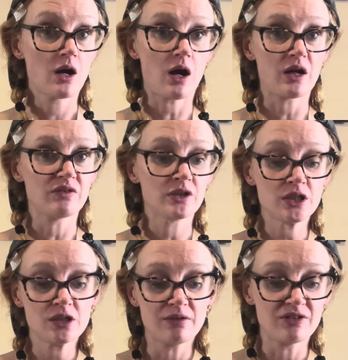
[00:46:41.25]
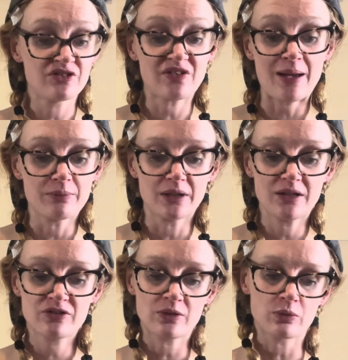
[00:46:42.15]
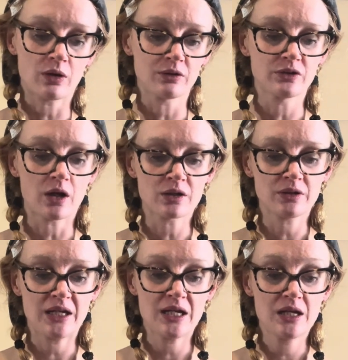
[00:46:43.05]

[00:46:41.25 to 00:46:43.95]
I've heard of his family, said Ron darkly.